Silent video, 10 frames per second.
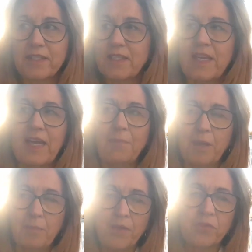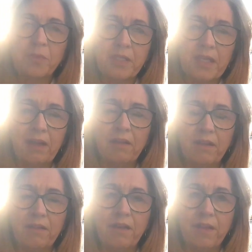like I said, I had my mother's
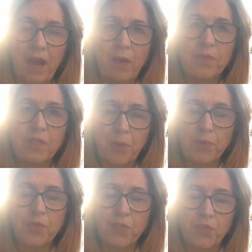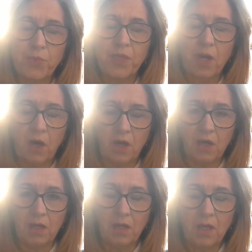mentality there that I was supposed to do it
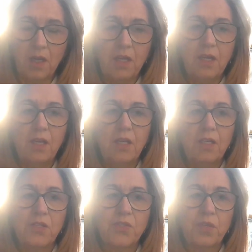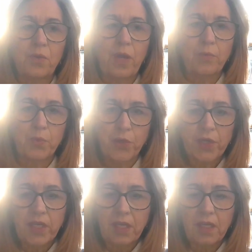all. So I was
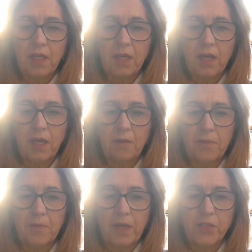working, um,